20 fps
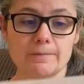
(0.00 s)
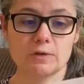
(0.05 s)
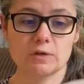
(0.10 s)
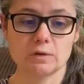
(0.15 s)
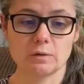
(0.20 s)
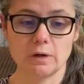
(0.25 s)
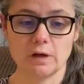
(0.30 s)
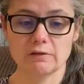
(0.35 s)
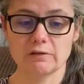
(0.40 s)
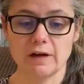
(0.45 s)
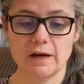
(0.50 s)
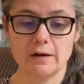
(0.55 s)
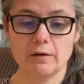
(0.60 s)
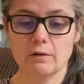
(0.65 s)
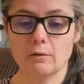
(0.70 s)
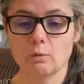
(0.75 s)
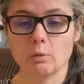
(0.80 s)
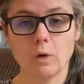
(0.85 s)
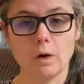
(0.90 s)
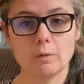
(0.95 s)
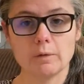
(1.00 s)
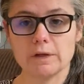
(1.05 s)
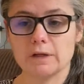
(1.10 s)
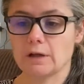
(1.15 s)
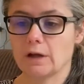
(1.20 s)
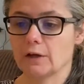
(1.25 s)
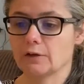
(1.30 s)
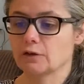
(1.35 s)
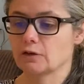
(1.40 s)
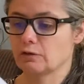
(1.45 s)
So I'll write what we,
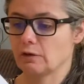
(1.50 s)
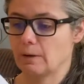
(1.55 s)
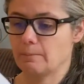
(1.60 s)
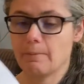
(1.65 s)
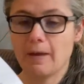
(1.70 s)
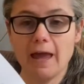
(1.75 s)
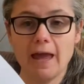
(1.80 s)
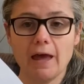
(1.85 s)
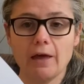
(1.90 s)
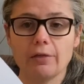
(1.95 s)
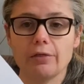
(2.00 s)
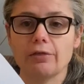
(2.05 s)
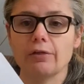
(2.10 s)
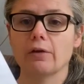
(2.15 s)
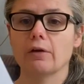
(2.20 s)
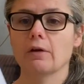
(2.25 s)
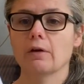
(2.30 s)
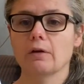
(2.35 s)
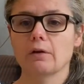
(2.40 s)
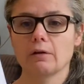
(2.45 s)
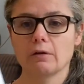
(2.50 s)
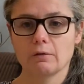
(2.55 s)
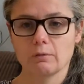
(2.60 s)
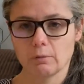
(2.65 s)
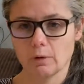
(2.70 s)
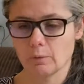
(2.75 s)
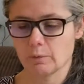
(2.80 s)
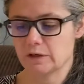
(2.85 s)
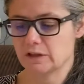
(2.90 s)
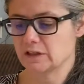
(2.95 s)
I'll just write math,
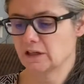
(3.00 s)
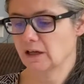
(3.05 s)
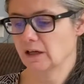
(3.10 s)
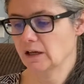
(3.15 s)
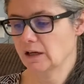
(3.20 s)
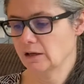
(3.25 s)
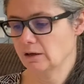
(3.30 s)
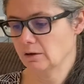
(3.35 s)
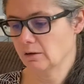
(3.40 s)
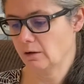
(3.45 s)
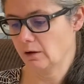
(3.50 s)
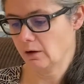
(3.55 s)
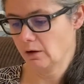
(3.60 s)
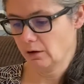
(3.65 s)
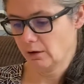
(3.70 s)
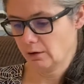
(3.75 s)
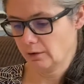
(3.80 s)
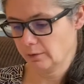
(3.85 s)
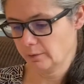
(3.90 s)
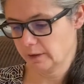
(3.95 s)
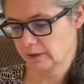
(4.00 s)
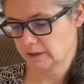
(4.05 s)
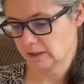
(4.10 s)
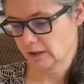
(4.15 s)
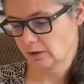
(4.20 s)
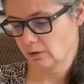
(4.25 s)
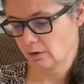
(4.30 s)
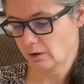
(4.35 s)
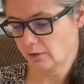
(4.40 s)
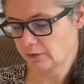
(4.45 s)
what we did all the way
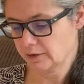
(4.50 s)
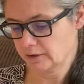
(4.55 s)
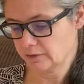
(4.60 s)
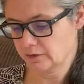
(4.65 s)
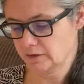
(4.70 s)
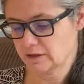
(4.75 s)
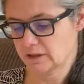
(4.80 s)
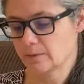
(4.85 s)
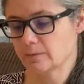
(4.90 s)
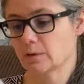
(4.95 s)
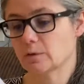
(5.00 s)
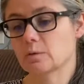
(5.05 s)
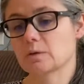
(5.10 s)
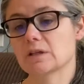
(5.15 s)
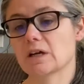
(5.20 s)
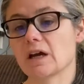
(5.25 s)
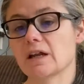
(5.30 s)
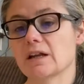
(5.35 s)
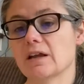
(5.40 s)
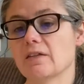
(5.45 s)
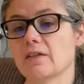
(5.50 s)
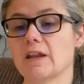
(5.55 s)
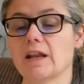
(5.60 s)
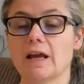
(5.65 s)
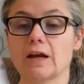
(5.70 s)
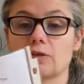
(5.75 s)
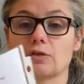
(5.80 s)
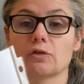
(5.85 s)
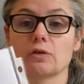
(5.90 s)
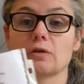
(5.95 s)
down, all the different subjects we've done, and then
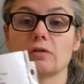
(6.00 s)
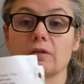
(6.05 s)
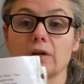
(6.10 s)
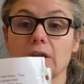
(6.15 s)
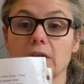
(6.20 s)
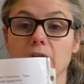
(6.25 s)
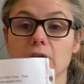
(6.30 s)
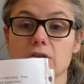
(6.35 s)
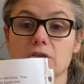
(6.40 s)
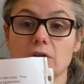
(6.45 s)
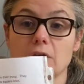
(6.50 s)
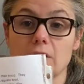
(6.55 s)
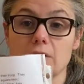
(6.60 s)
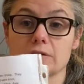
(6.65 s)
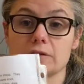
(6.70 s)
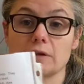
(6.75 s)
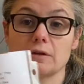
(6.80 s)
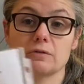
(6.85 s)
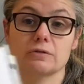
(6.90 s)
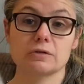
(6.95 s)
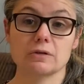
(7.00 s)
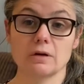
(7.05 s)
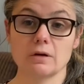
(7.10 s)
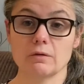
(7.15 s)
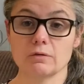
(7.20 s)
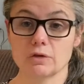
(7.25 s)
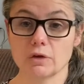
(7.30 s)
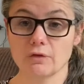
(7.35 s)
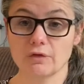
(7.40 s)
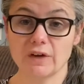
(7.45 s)
extracurriculars also.
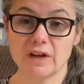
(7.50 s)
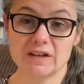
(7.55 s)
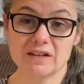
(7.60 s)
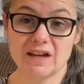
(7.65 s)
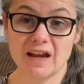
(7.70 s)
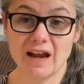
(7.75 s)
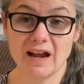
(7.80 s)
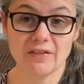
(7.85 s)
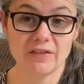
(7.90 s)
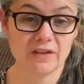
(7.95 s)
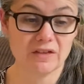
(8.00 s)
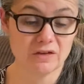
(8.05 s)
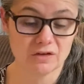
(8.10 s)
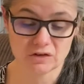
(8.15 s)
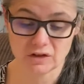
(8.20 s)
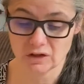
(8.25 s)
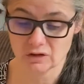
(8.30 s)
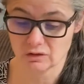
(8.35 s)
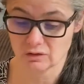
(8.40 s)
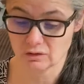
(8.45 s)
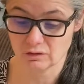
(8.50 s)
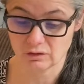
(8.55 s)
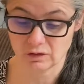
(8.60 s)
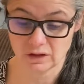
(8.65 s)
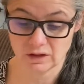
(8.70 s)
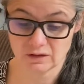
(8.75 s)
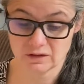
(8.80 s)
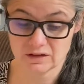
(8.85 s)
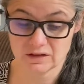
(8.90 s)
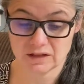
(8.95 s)
So don't forget to add in those
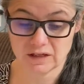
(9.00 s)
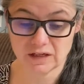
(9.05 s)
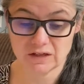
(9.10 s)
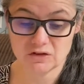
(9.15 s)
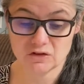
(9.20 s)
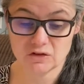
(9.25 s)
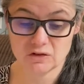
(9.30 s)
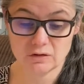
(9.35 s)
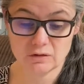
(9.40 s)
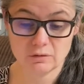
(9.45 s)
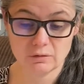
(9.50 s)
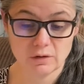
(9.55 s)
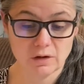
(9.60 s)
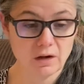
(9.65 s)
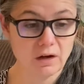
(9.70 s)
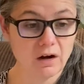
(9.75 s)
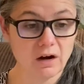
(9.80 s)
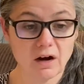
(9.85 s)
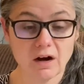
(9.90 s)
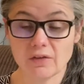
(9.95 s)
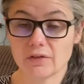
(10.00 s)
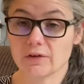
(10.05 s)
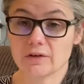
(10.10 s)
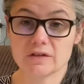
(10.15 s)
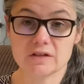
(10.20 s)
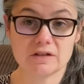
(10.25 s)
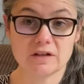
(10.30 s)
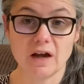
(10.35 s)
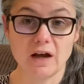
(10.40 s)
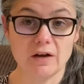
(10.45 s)
extracurriculars. Kids do other
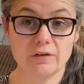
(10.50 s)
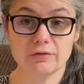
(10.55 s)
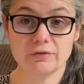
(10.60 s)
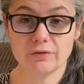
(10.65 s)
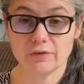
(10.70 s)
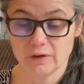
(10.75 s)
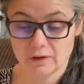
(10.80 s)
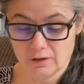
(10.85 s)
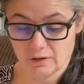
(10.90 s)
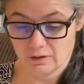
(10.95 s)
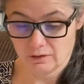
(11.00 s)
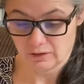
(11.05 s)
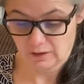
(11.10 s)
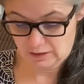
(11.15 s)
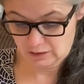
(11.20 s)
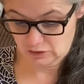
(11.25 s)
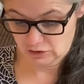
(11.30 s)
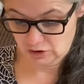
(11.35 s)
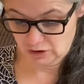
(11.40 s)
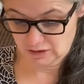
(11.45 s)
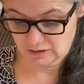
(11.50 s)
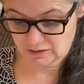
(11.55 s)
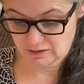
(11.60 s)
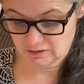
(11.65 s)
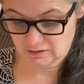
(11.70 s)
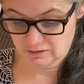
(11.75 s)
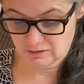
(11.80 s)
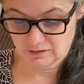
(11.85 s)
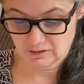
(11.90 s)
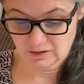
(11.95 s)
stuff than
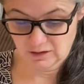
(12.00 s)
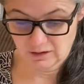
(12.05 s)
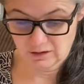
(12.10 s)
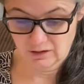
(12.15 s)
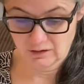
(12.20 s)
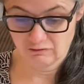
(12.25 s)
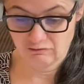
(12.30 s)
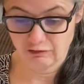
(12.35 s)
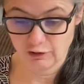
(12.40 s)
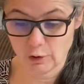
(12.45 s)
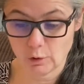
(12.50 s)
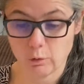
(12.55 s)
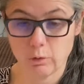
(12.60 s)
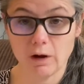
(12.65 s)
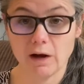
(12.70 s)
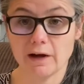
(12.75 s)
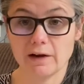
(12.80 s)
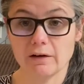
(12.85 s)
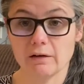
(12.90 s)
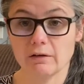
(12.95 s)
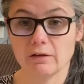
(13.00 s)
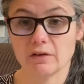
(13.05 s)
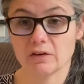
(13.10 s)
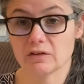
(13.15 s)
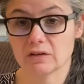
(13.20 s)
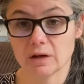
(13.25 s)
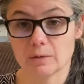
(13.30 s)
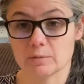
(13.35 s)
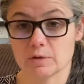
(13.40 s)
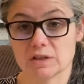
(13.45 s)
just the required
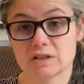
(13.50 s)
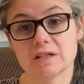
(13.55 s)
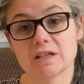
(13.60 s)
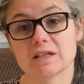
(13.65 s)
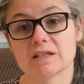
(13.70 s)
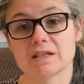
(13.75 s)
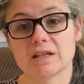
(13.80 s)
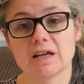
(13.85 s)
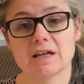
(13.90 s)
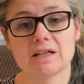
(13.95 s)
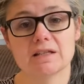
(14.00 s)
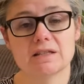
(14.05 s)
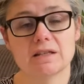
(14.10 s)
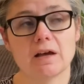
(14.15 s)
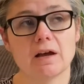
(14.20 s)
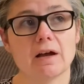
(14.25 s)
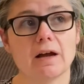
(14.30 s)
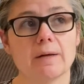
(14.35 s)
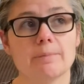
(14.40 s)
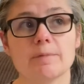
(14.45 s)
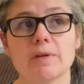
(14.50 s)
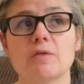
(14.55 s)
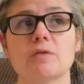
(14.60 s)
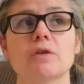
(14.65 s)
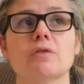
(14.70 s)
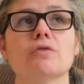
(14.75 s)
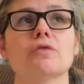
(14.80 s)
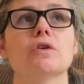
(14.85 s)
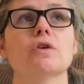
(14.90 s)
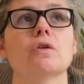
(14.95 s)
subjects. And it's nice, um, even
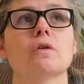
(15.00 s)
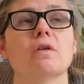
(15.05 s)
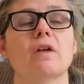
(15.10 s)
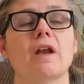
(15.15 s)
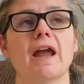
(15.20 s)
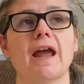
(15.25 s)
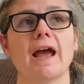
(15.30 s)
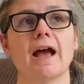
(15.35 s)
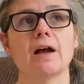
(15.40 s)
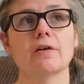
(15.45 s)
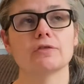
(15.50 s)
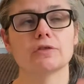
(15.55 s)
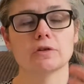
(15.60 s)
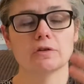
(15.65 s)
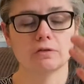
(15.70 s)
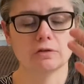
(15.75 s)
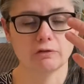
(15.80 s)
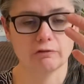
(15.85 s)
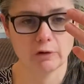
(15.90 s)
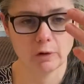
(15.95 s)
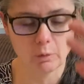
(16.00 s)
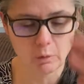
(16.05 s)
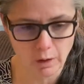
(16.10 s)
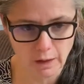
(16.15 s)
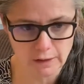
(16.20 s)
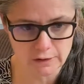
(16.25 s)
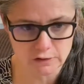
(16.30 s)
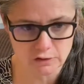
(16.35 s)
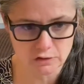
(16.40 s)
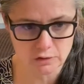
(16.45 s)
if you don't have to, you're
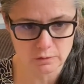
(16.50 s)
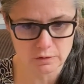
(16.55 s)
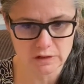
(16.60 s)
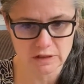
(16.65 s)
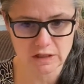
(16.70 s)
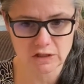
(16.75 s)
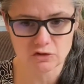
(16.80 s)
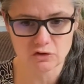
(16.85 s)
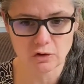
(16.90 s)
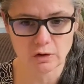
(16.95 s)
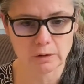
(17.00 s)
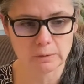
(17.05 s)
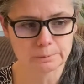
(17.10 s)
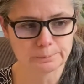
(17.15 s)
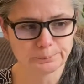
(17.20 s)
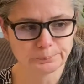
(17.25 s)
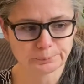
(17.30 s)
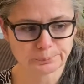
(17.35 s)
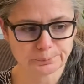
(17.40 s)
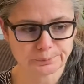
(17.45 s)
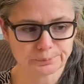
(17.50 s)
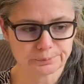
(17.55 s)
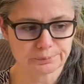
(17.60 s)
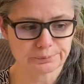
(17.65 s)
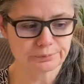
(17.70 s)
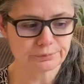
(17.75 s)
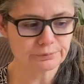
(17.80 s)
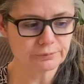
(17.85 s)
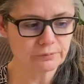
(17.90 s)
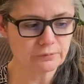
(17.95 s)
required to show a teacher,
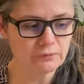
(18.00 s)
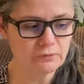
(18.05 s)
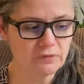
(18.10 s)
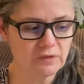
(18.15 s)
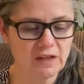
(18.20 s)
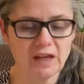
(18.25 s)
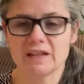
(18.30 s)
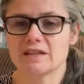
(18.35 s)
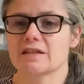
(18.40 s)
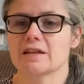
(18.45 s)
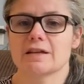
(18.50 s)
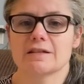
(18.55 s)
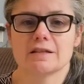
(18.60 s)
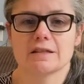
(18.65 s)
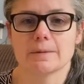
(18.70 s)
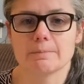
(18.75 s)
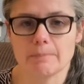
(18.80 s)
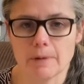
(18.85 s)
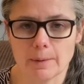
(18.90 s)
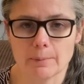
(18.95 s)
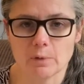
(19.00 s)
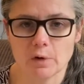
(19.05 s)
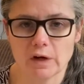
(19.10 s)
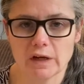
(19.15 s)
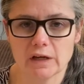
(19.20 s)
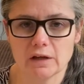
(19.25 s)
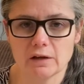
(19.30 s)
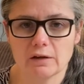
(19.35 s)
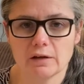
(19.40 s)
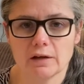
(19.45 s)
it's nice as a memory
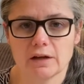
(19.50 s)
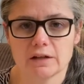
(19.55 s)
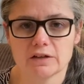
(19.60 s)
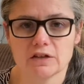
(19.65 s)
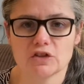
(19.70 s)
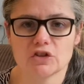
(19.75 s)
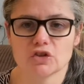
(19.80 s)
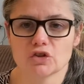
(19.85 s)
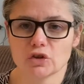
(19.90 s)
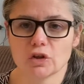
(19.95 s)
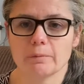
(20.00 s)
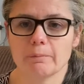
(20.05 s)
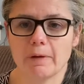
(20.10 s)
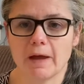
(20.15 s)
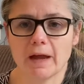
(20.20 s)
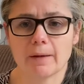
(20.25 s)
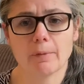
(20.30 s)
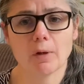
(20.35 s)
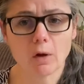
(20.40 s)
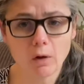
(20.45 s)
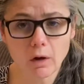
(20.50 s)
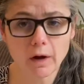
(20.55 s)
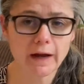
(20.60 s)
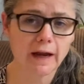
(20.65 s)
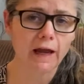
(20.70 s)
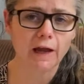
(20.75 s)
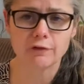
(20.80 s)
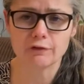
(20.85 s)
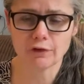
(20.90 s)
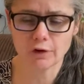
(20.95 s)
to just look back, like, oh
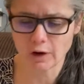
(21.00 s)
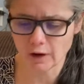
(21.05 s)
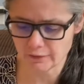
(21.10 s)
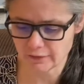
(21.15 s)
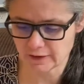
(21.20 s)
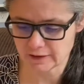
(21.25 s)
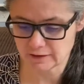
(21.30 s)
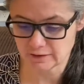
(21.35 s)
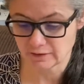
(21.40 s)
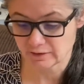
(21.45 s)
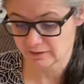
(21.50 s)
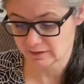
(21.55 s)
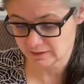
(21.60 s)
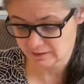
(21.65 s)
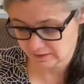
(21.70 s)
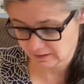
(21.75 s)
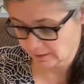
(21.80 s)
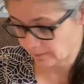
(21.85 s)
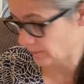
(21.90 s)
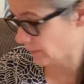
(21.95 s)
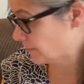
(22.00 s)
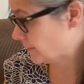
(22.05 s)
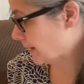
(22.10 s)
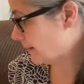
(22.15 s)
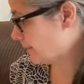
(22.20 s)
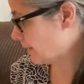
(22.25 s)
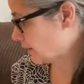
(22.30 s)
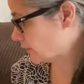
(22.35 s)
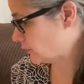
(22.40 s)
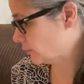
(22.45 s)
yeah, I forgot they did this. this I'm, um,
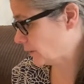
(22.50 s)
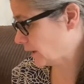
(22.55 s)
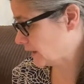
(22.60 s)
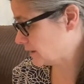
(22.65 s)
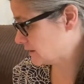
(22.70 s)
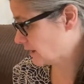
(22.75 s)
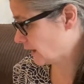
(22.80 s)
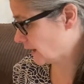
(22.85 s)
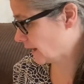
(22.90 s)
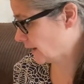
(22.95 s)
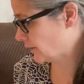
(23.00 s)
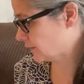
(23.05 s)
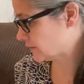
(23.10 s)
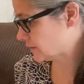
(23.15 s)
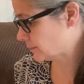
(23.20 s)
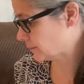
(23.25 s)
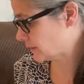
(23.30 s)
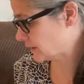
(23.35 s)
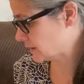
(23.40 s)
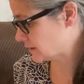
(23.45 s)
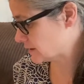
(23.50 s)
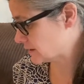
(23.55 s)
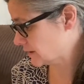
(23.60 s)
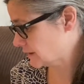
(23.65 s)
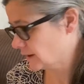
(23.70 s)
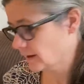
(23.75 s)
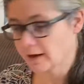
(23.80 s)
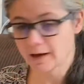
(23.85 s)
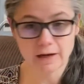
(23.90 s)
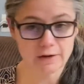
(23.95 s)
I'm, actually, when I dug out some of this,
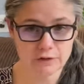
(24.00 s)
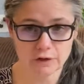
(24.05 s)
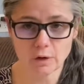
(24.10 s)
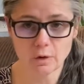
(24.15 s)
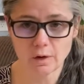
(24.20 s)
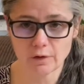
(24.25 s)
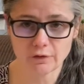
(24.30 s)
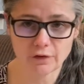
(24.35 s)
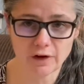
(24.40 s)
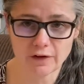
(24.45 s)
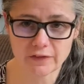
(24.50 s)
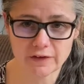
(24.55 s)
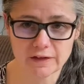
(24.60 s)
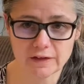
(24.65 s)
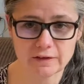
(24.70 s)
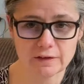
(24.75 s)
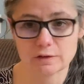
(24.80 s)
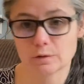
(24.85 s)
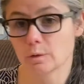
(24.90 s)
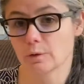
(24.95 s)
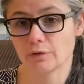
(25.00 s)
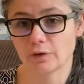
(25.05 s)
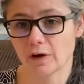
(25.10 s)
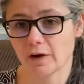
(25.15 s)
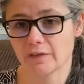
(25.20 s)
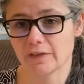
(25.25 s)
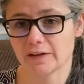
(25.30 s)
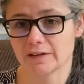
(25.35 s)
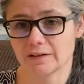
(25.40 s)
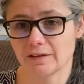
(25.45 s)
I was like, oh, I forgot they did this. Oh, I
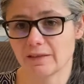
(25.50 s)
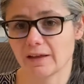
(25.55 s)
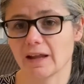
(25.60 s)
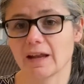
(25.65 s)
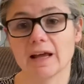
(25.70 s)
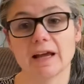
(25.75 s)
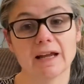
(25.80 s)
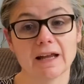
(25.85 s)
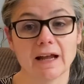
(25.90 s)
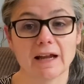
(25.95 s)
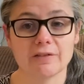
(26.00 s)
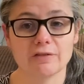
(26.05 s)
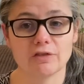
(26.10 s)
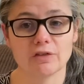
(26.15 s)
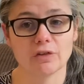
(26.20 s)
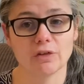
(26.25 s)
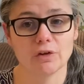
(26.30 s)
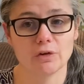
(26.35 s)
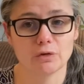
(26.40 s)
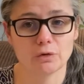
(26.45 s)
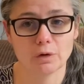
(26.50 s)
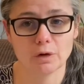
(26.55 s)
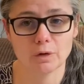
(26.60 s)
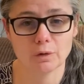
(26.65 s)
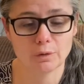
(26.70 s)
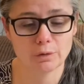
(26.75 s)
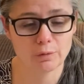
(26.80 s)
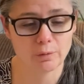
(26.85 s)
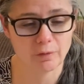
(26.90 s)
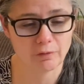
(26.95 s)
forgot they did that. And I kind of really enjoyed
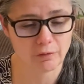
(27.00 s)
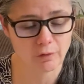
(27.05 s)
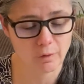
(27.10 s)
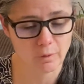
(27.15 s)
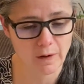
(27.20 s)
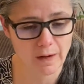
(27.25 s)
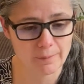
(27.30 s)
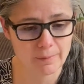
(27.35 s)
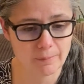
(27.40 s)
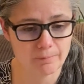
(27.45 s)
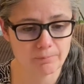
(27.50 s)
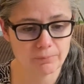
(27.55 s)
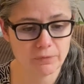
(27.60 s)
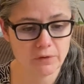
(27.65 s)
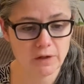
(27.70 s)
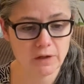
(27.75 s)
going through my photo album.